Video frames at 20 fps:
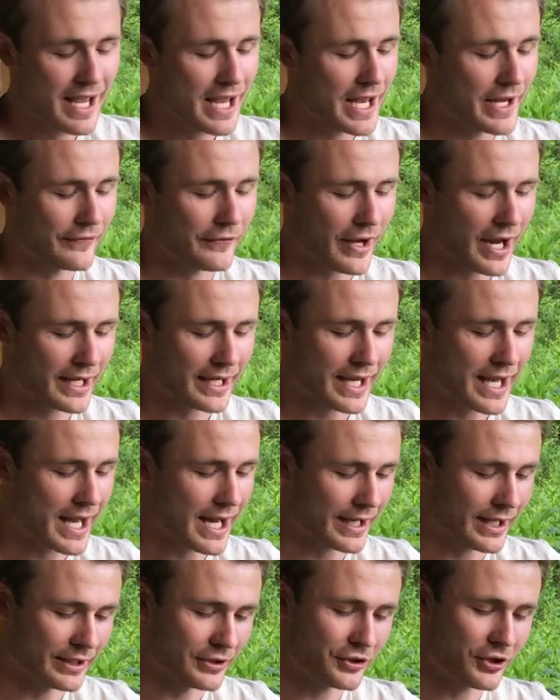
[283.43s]
If I
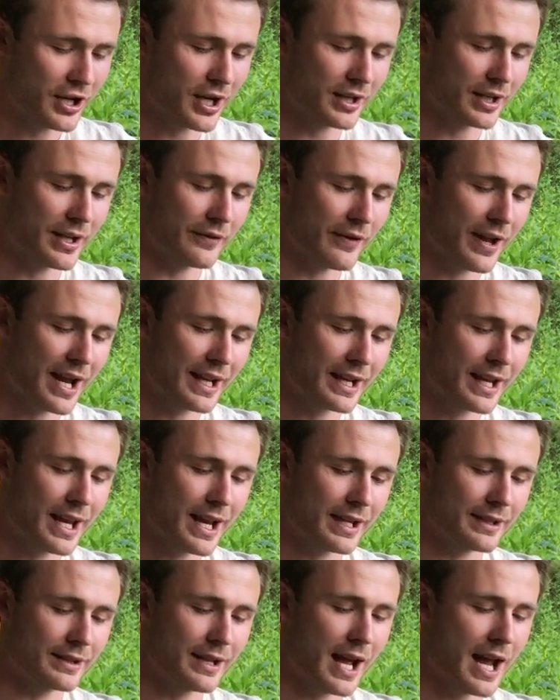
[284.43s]

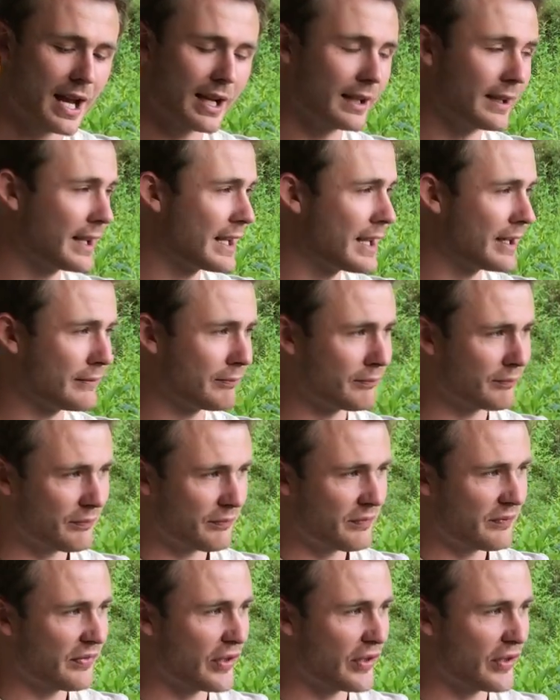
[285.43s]
can't dial in